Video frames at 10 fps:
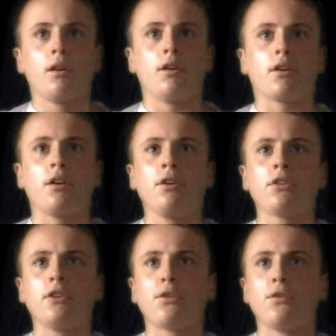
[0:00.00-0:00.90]
Hi
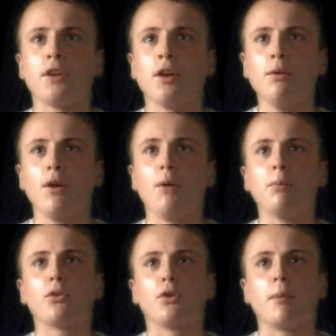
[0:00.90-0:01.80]
guys, in this video
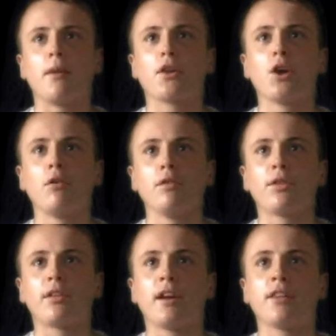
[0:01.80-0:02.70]
I'll be talking about the
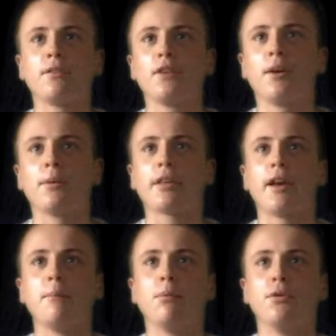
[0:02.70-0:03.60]
current state of the iOS
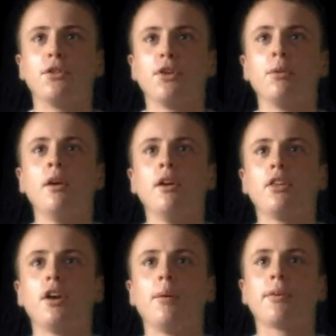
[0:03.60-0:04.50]
8.2,
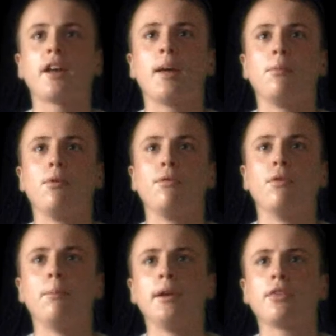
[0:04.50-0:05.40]
it's iOS
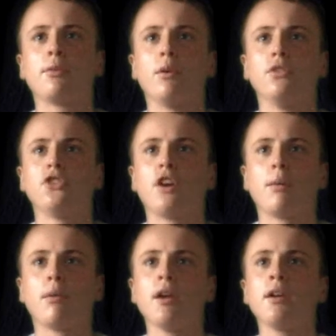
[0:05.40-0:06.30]
8.4 beta 1
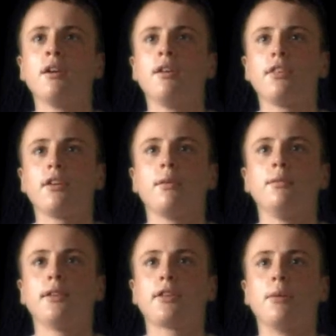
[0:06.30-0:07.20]
jailbreak, so
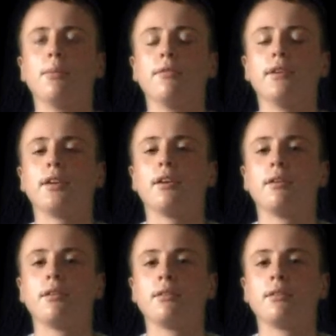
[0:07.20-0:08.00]
let's get on with the video.